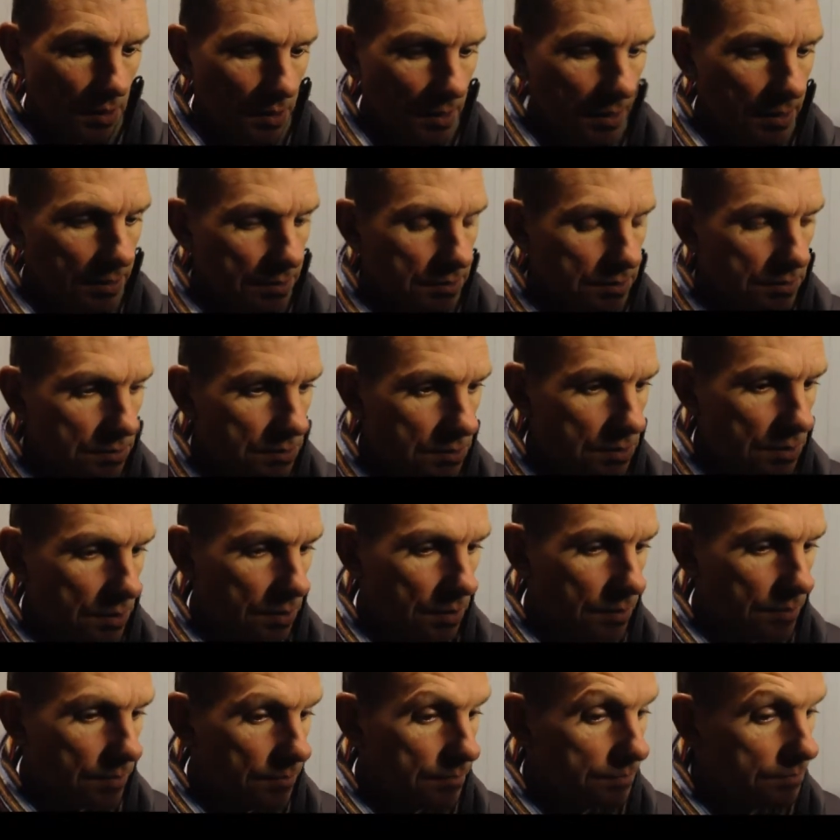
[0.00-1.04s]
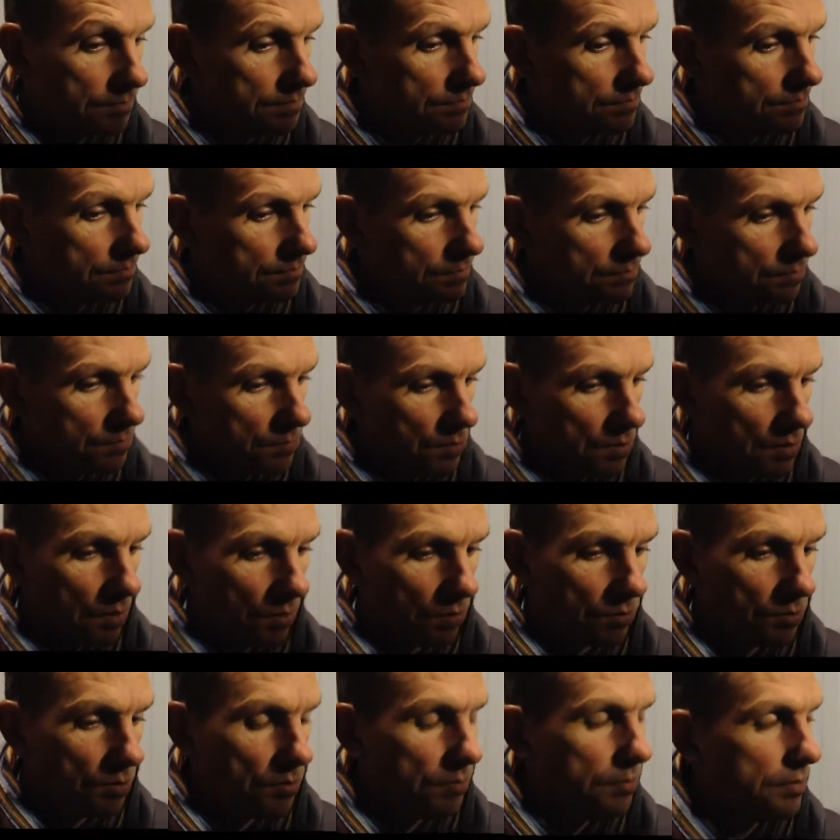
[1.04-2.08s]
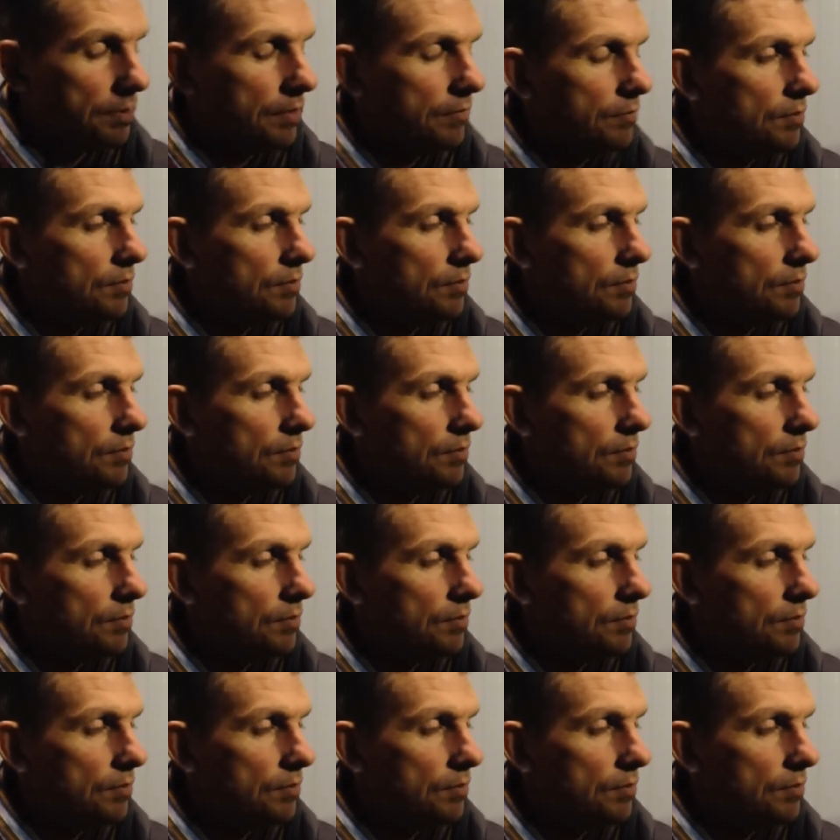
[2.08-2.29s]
And the goal that we were